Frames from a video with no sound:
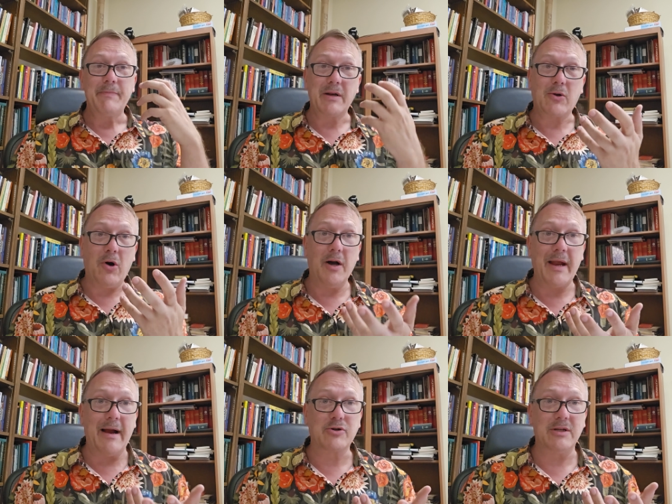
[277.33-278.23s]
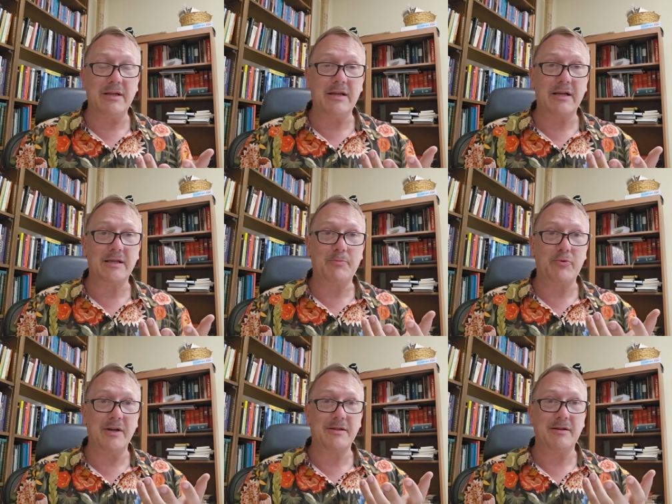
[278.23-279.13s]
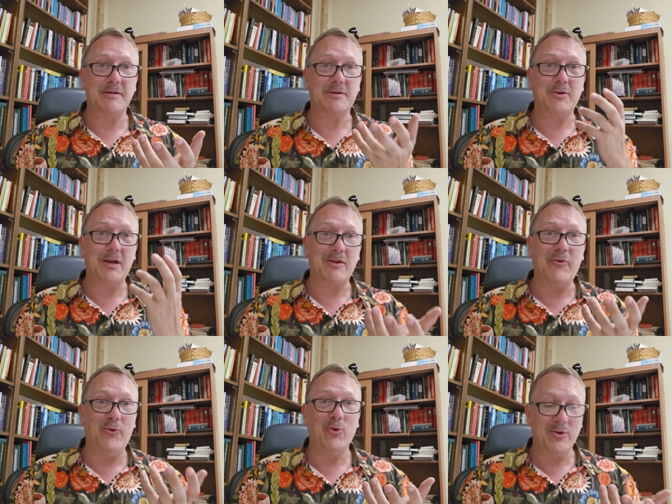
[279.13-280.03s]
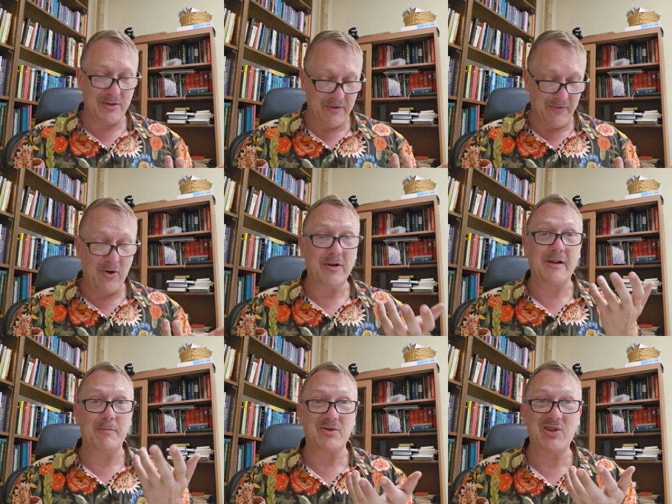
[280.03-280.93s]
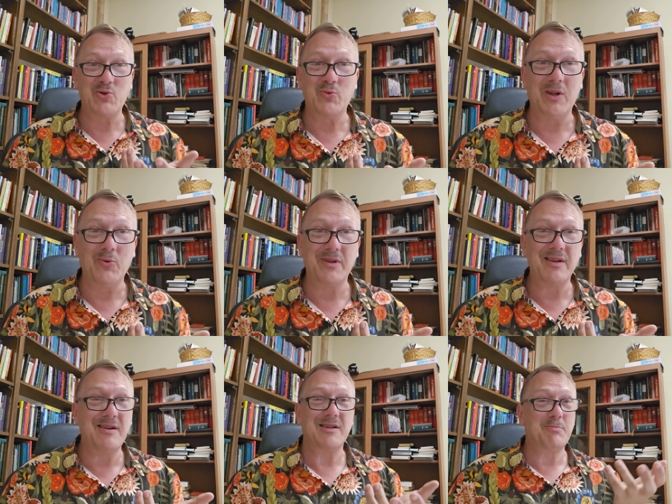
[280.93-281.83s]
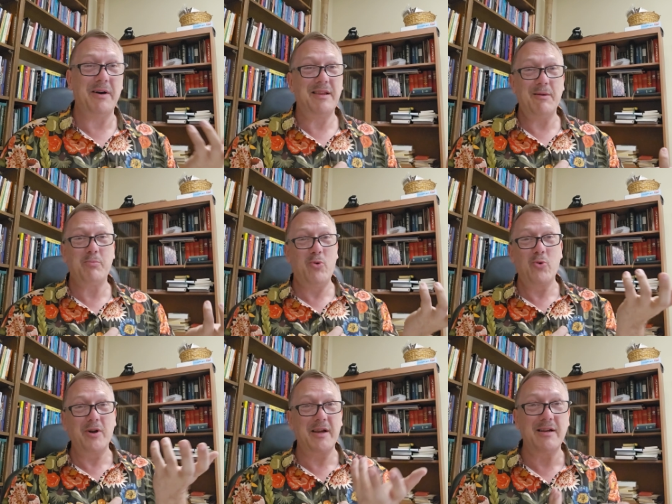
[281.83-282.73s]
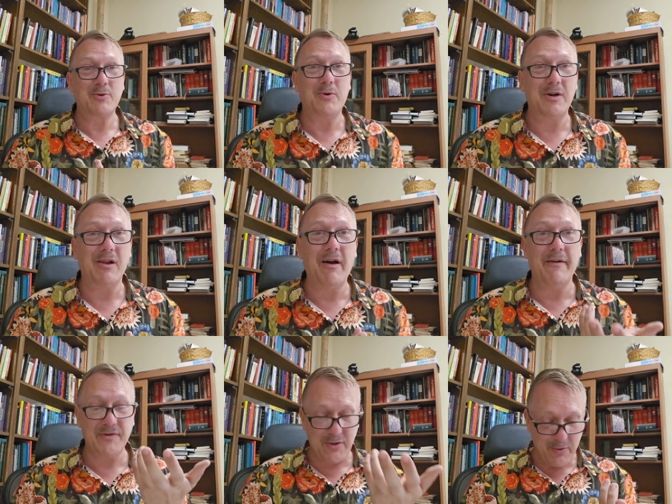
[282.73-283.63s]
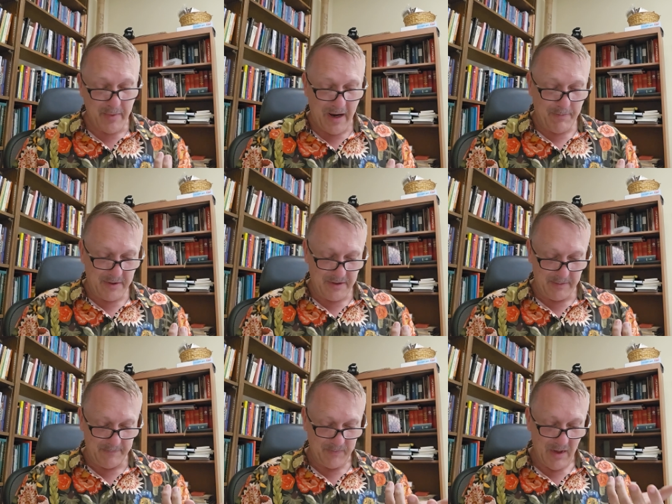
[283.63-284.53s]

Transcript: That God actually takes up residence so that the fullness of God comes to dwell within us by that pouring into our lives through baptism.